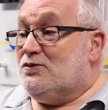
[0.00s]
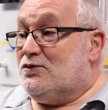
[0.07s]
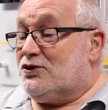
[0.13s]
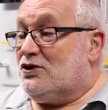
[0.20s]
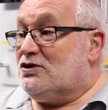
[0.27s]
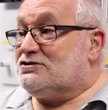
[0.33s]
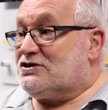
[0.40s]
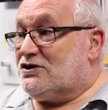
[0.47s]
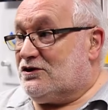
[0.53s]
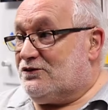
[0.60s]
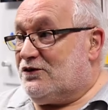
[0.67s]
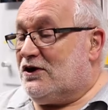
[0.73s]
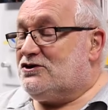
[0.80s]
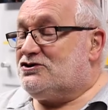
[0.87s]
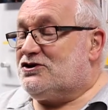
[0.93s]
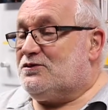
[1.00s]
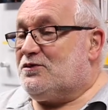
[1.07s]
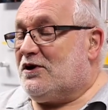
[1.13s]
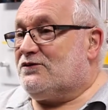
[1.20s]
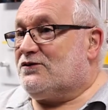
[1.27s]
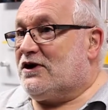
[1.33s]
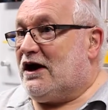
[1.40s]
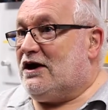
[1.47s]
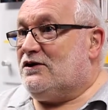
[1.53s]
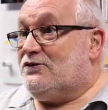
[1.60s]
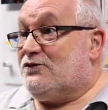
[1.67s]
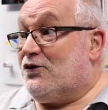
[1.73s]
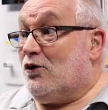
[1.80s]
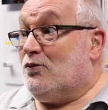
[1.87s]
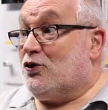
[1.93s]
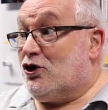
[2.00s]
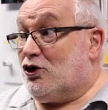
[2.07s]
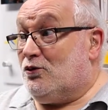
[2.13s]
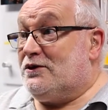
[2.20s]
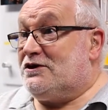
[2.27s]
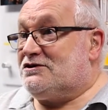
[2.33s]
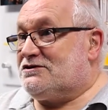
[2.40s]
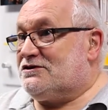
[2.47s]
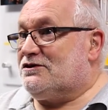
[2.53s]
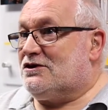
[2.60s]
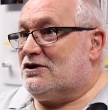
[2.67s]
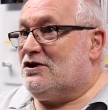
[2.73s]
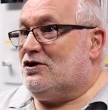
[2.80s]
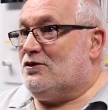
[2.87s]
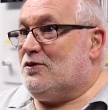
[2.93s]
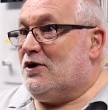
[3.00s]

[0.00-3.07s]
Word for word: but also the friendship I've gained from coming to the club,